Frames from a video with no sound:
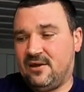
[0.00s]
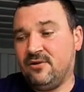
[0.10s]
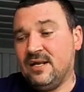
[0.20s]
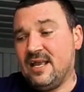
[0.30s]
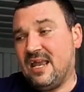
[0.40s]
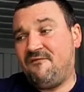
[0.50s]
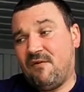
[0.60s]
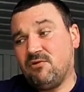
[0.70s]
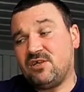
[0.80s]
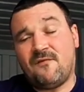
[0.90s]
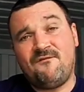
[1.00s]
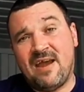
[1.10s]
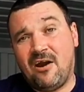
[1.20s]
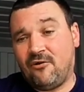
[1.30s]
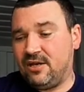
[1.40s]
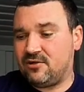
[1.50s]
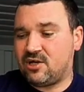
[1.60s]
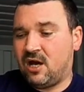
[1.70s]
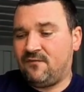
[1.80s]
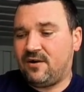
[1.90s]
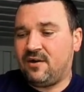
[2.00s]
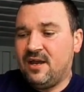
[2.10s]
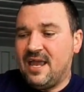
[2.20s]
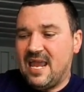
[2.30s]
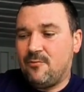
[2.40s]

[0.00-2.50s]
Now, if it was a variant cover,